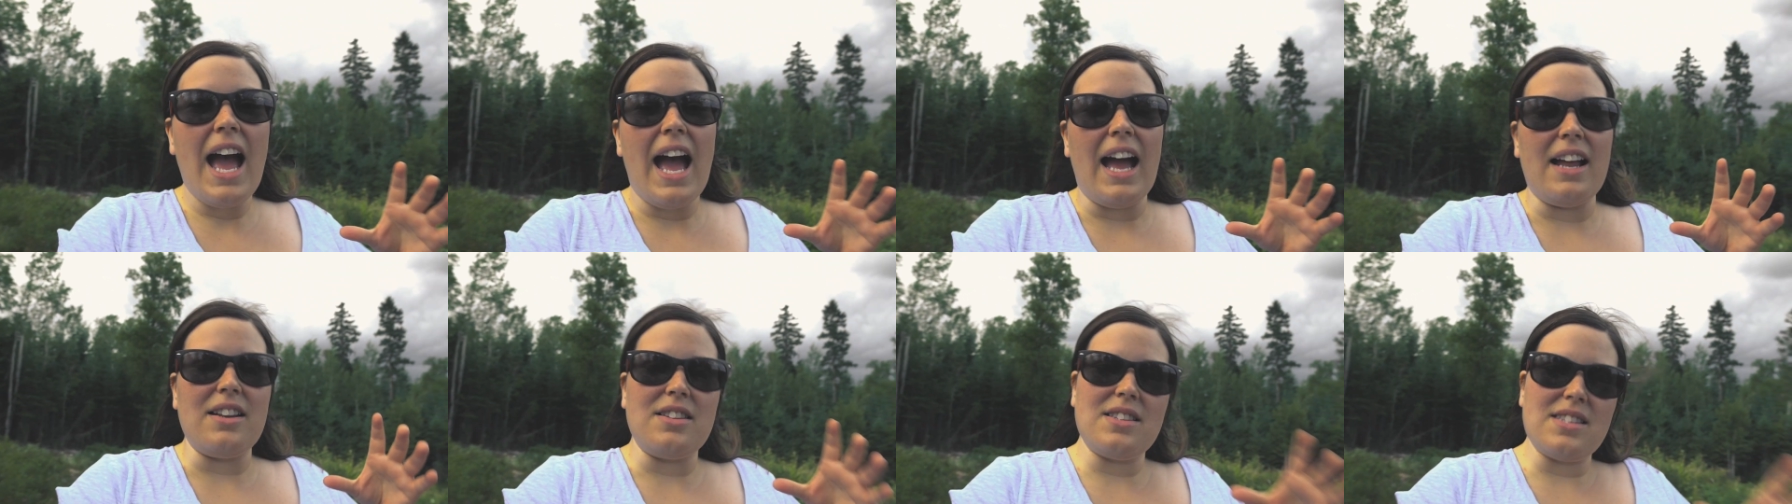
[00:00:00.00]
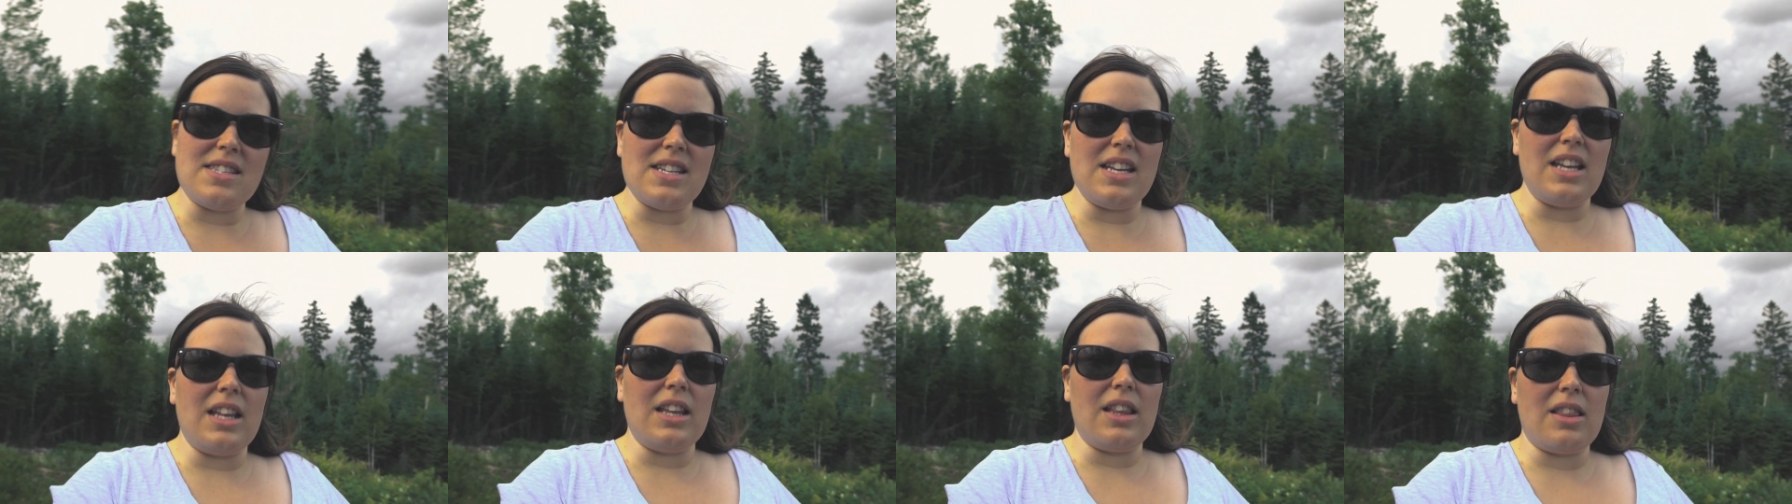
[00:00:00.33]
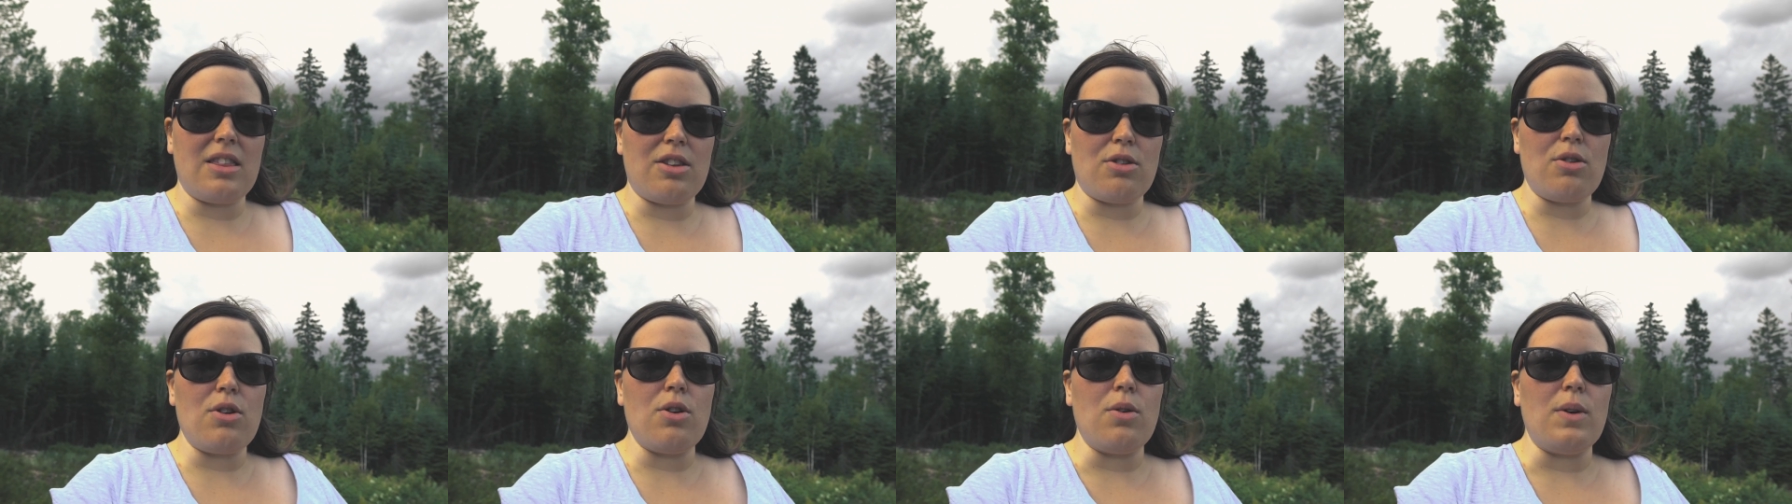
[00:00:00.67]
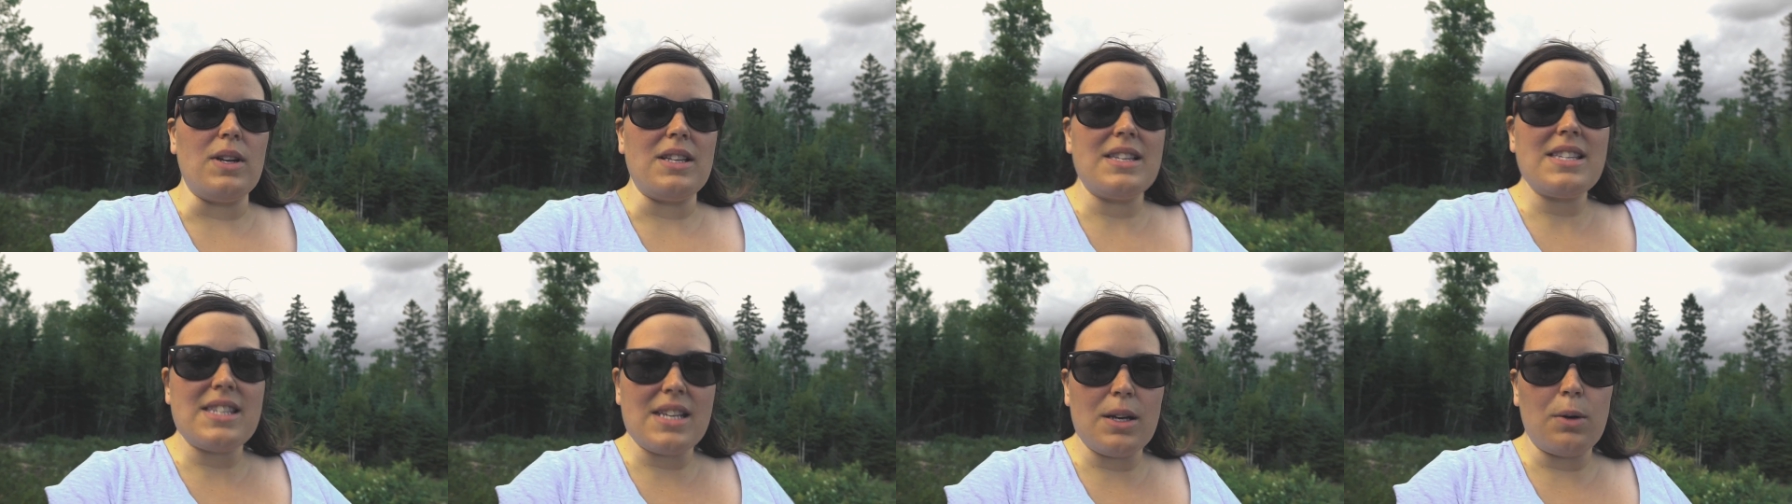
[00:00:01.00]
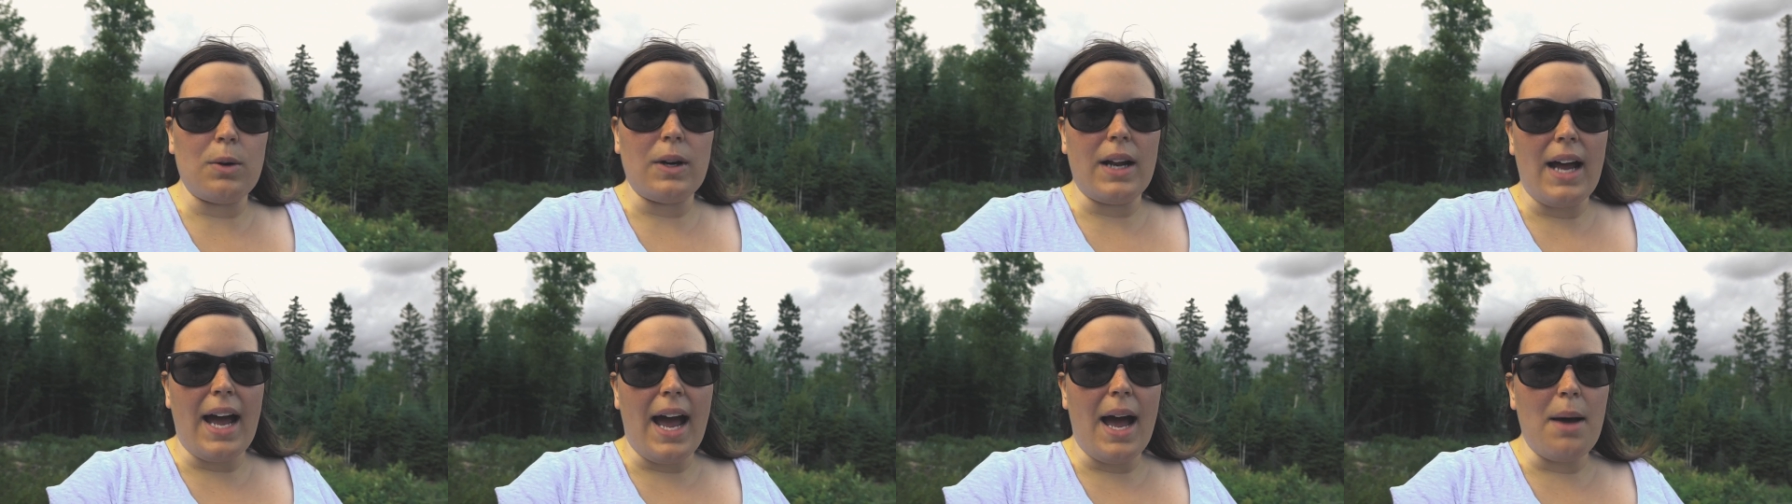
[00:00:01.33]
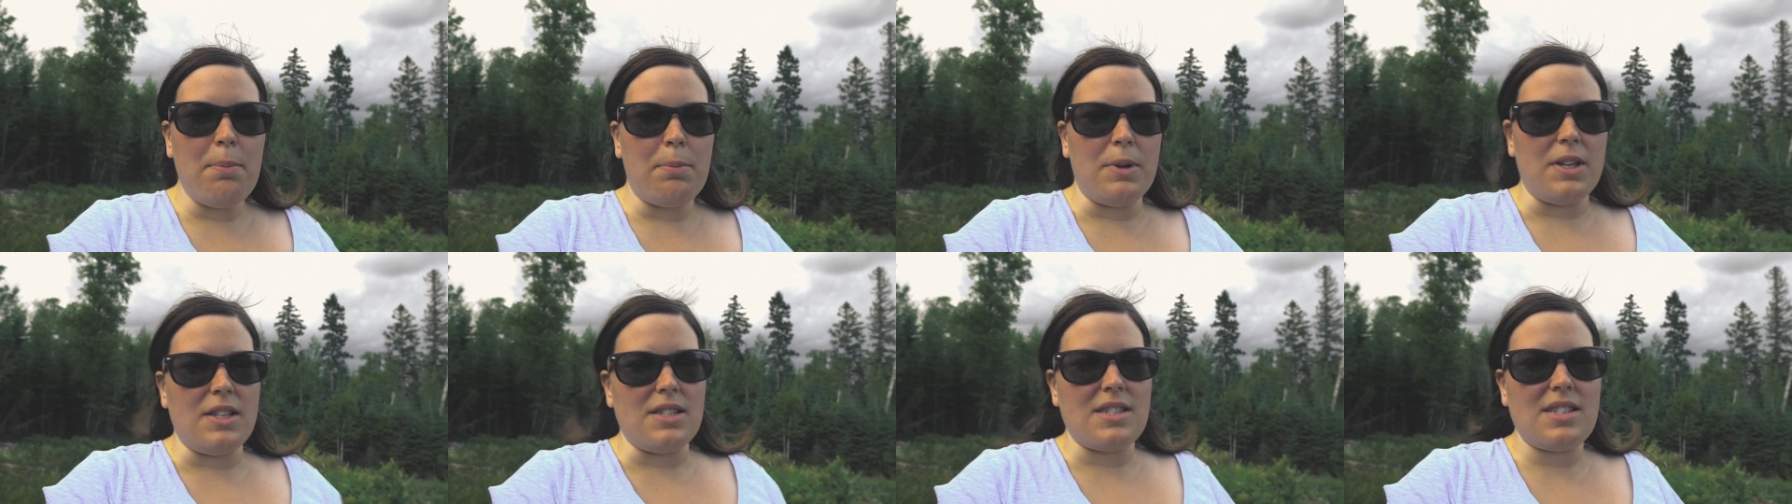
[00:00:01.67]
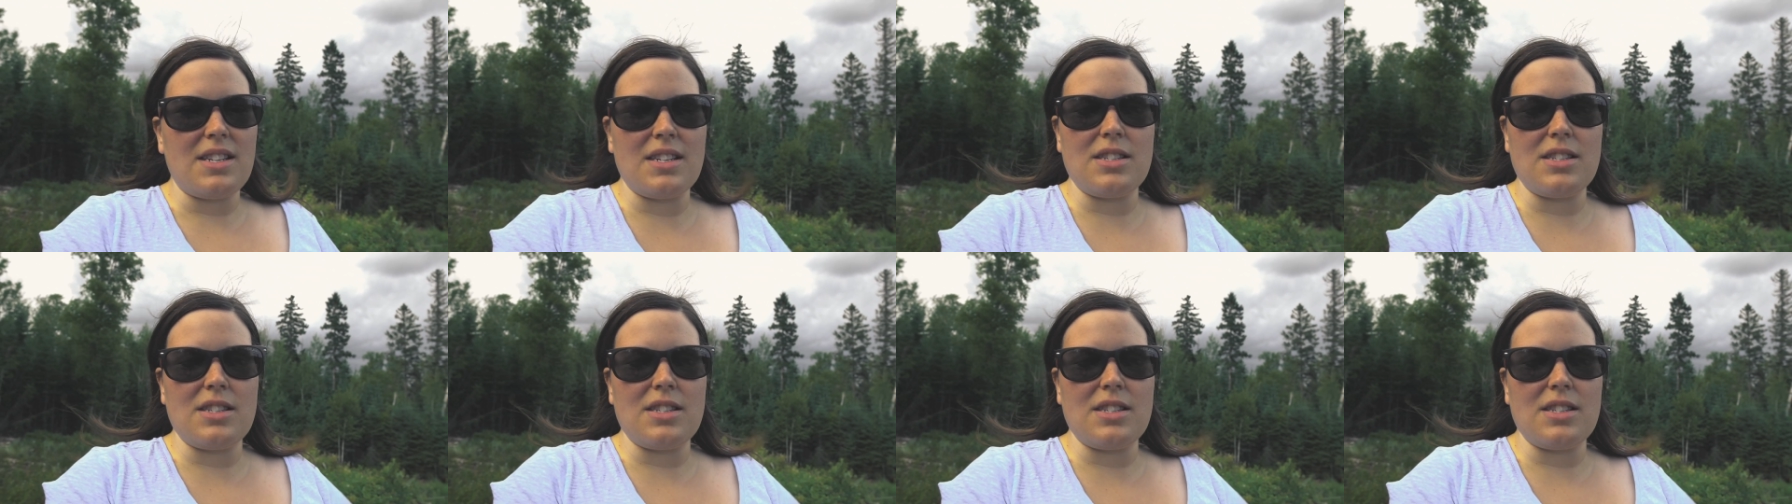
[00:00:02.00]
and see it through and see what happens